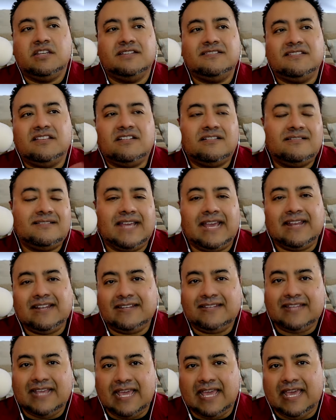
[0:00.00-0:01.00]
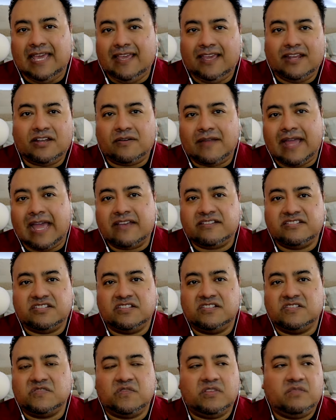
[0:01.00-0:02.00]
just in your day-to-day
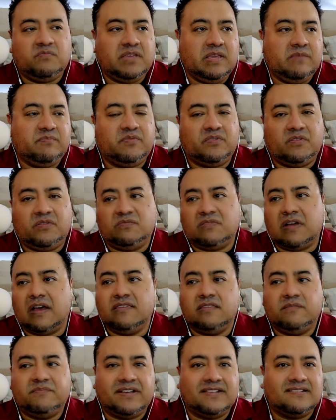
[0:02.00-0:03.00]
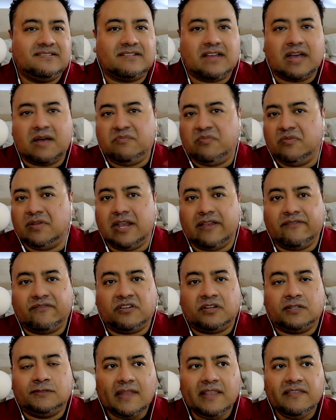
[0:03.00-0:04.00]
interactions with people on the bus stop,
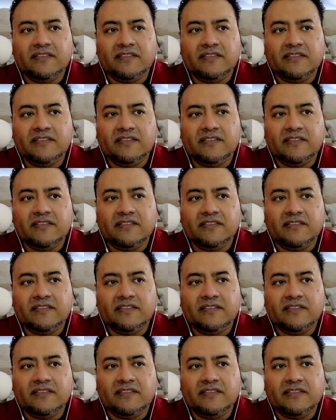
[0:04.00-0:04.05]
whatever.